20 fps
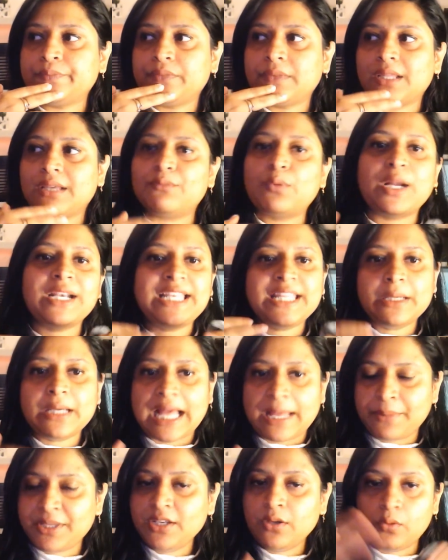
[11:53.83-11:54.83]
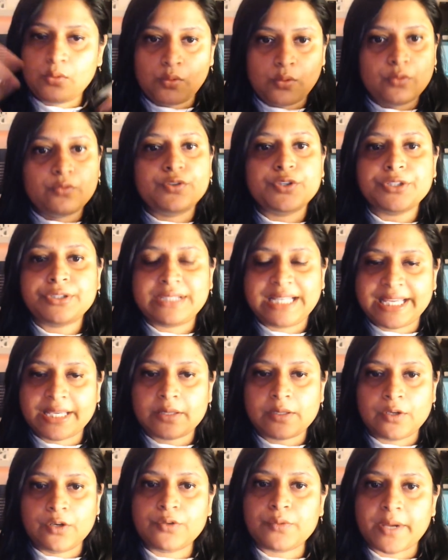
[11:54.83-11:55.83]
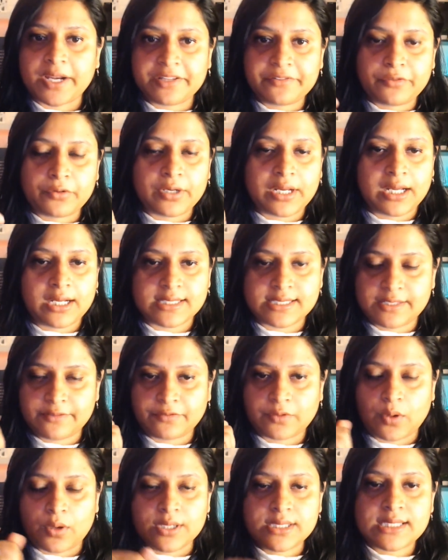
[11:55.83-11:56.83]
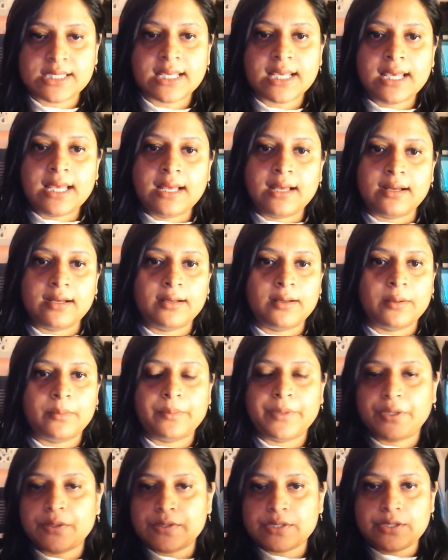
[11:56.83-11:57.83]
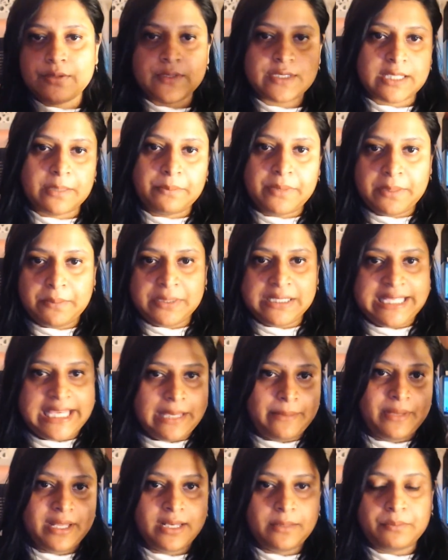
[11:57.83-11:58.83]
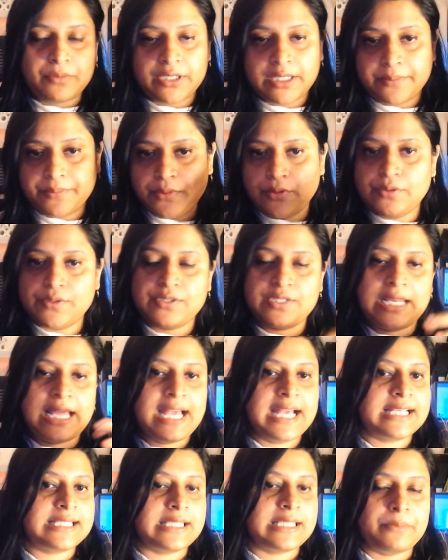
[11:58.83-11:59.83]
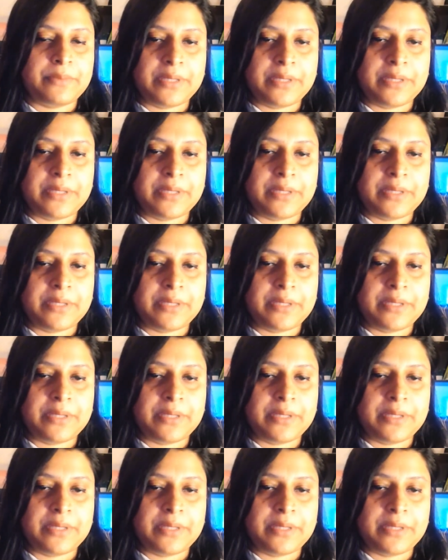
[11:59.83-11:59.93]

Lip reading: One day, I mean, over 24 hours, of course, because some people came and put up those racks, some